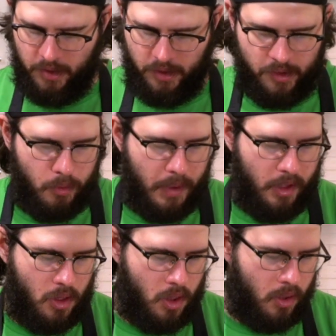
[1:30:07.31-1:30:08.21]
It's too
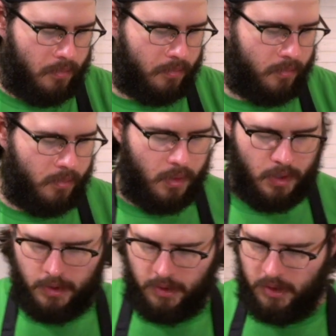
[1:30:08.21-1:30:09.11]
much,
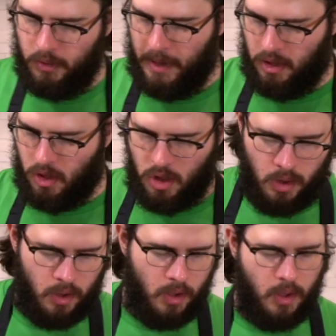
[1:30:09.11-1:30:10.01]
too much.